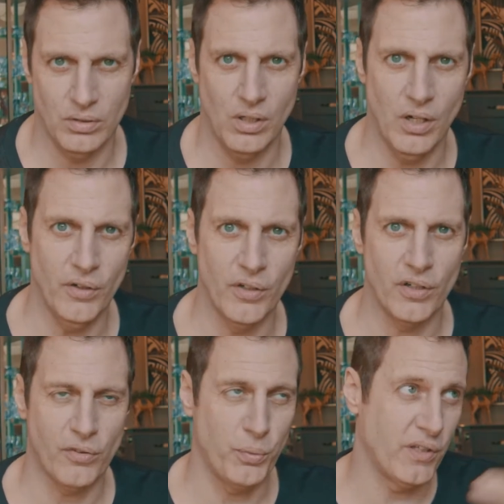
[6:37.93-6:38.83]
On
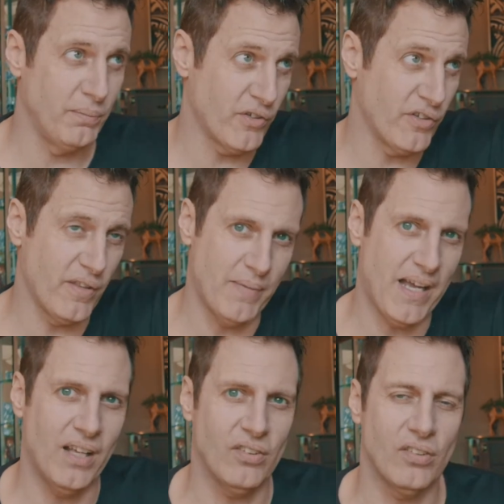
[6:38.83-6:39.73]
Earth, we could measure the
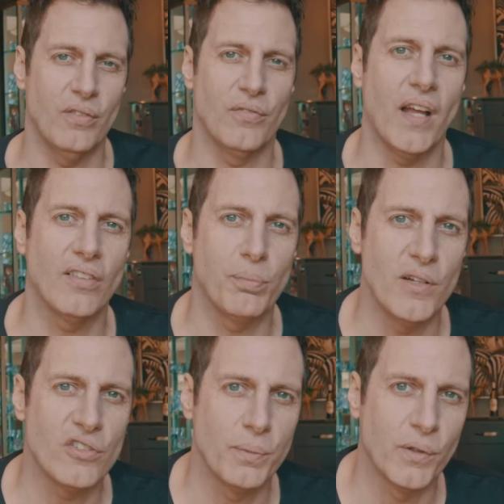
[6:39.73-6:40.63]
mass of that
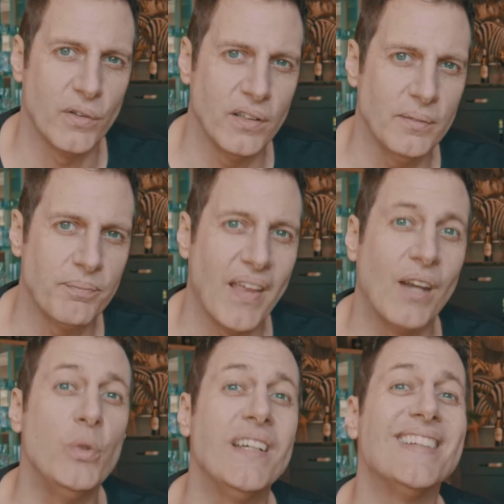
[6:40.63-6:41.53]
spaceship you're in,
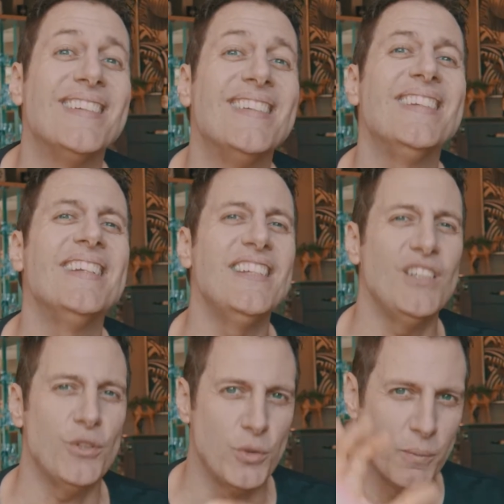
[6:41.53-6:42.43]
and we could see
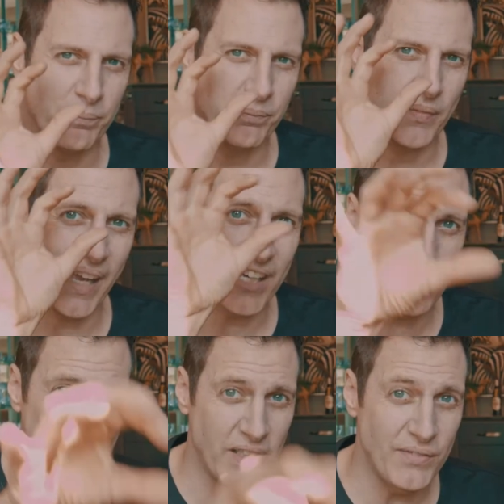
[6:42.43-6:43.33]
you.
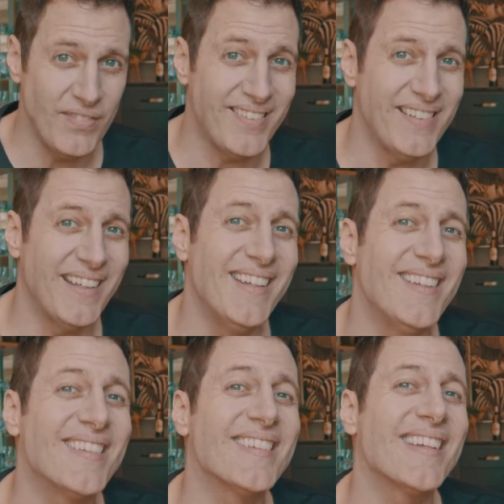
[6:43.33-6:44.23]
Actually, we could even see
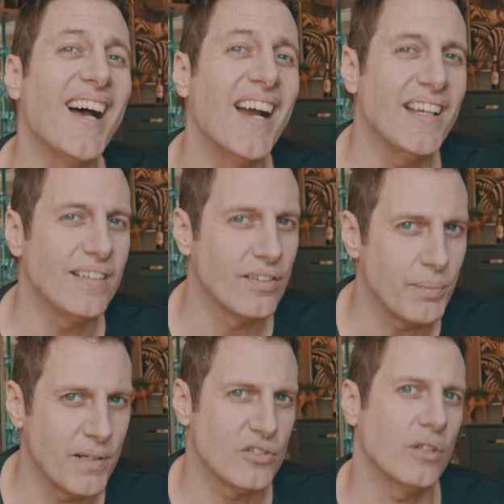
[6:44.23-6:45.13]
inside the
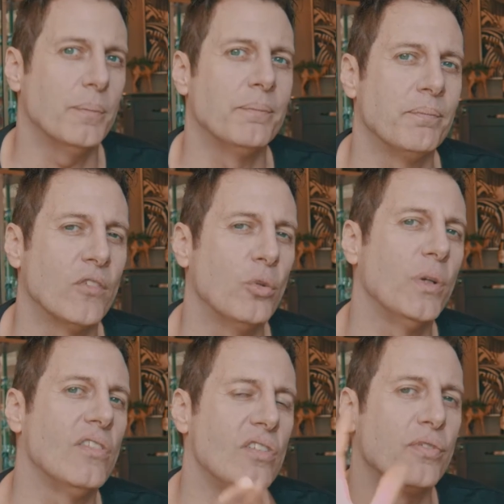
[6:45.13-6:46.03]
spaceship. So we
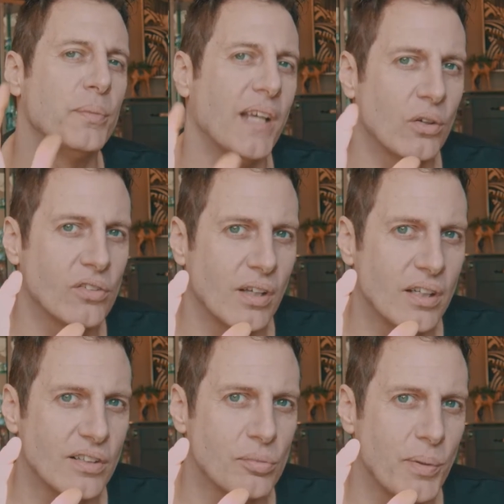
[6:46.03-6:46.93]
could see from the
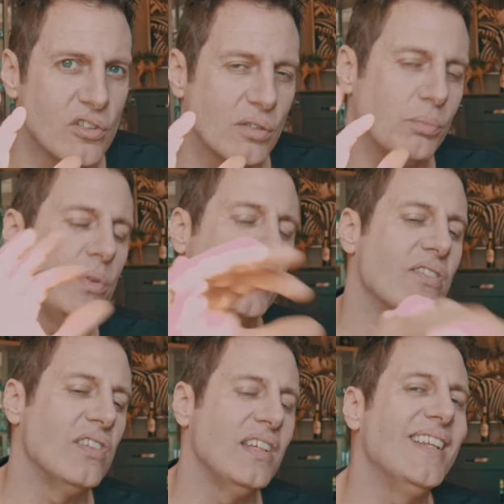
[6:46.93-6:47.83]
outside of the spaceship, and we could
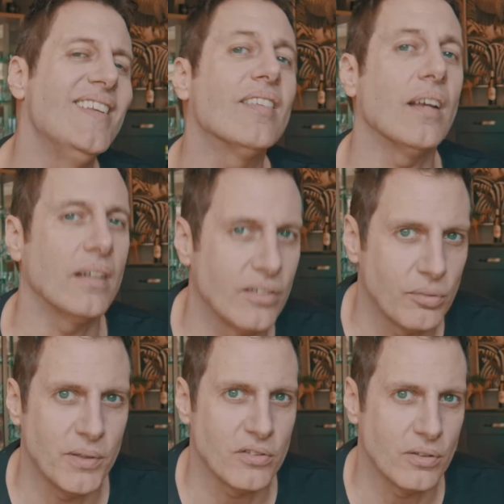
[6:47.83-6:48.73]
see inside of the
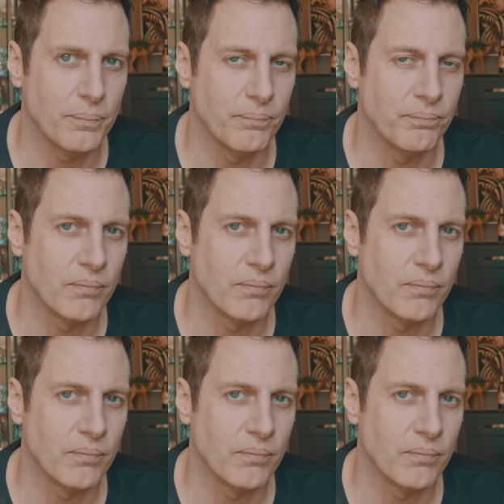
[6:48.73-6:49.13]
spaceship.